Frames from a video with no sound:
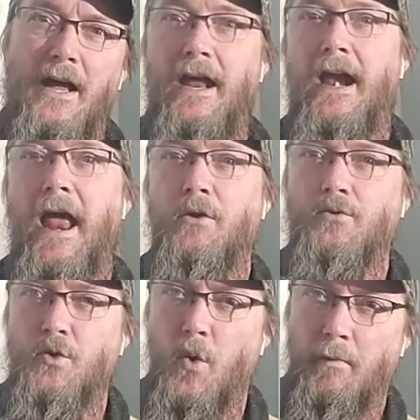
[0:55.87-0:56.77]
an
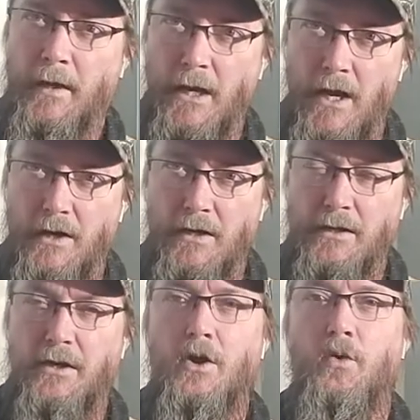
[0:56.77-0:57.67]
outdoor plug,
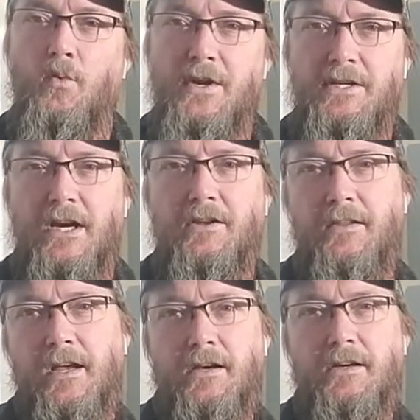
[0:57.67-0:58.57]
which I could
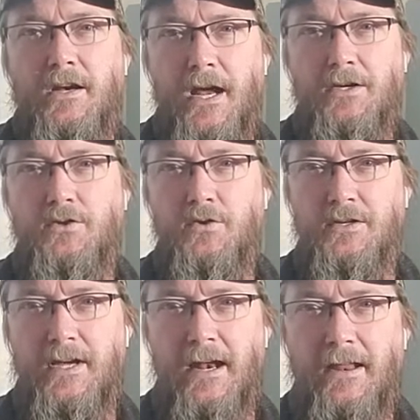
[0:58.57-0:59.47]
then connect to the
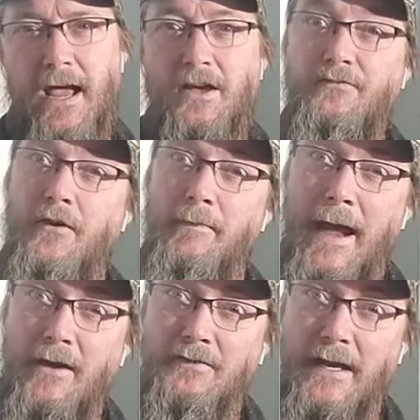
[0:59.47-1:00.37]
side of the house from
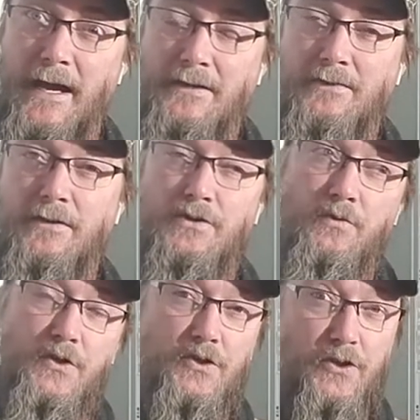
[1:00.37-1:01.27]
outside, because you
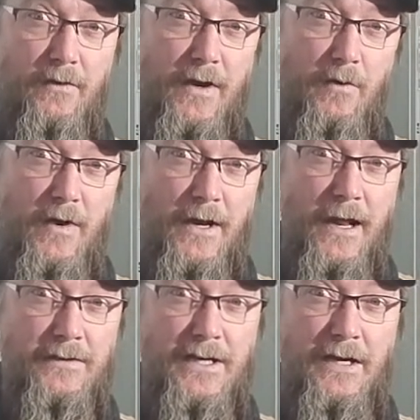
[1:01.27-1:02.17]
want your generator running
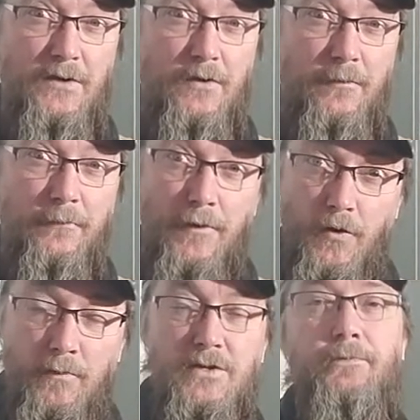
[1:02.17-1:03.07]
outside due to the
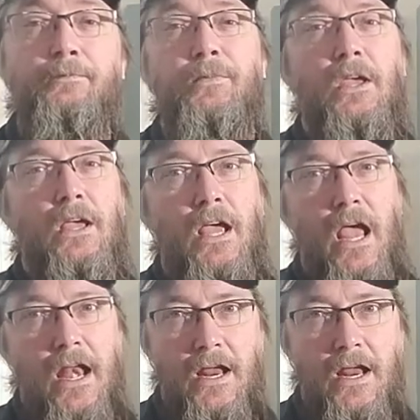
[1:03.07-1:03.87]
fumes, and